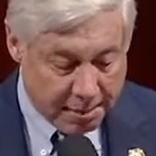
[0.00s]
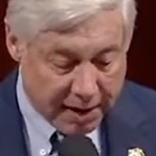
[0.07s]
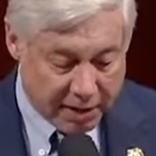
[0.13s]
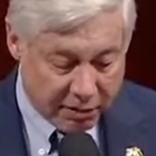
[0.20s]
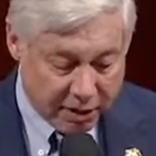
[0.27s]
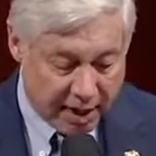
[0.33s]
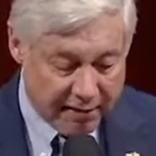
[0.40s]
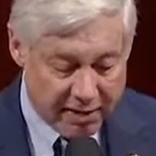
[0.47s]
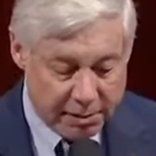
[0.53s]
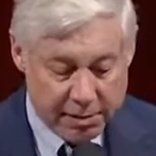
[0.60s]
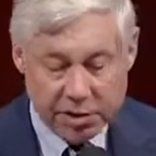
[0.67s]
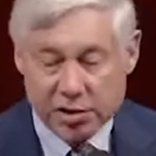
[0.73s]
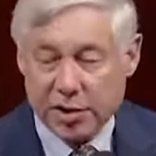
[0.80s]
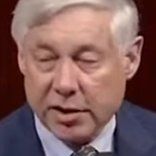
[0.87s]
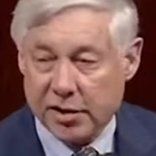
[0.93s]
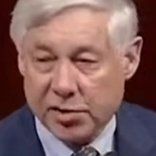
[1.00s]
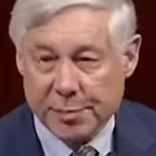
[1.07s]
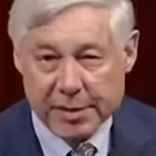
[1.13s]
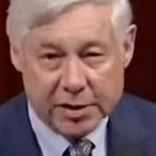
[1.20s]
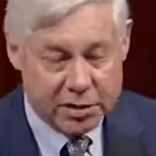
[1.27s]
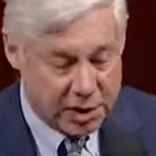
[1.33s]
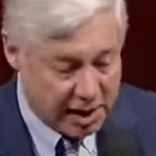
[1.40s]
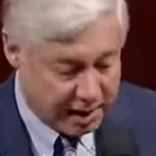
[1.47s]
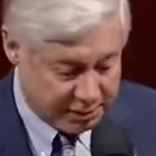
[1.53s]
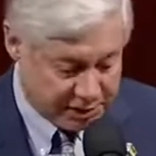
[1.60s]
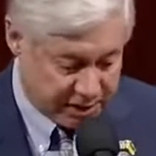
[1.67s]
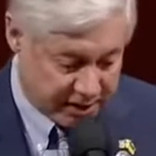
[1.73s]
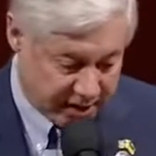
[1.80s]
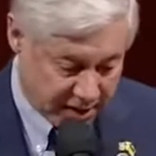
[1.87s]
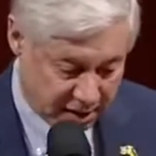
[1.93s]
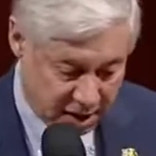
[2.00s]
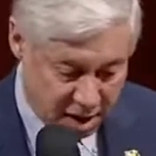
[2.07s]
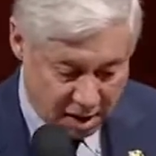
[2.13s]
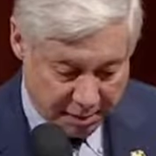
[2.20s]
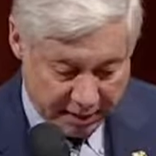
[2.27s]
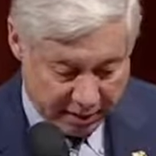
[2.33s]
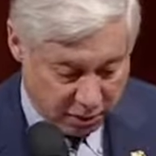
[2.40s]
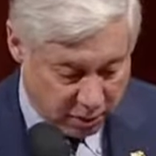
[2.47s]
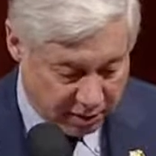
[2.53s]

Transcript: My driving mission has been jobs in the economy,